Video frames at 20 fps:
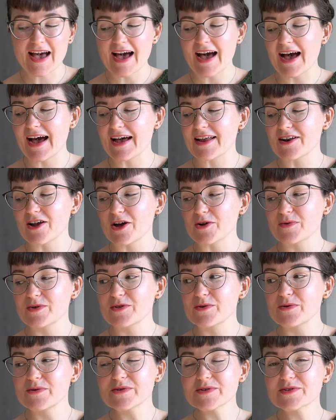And I
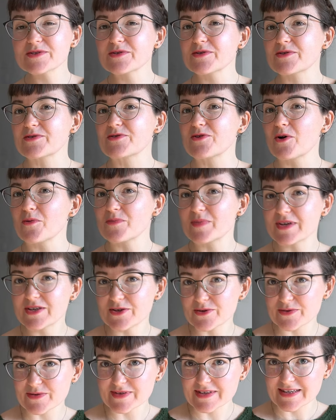will also not be
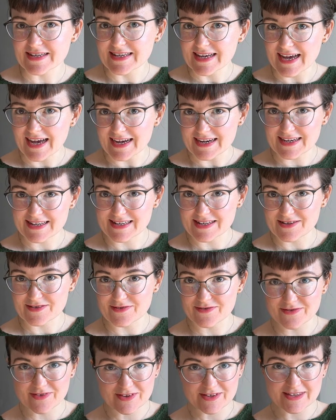using active
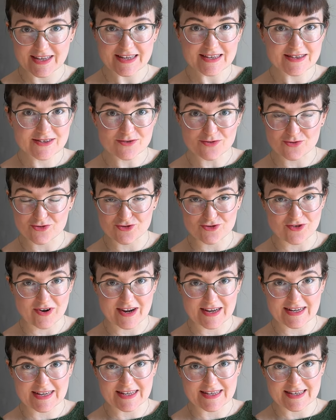yeast or
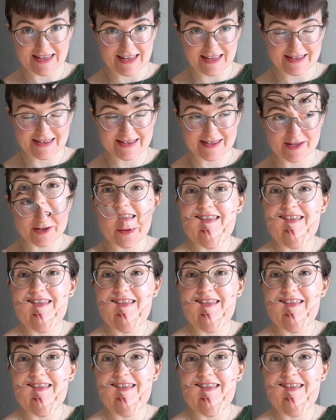dried yeast.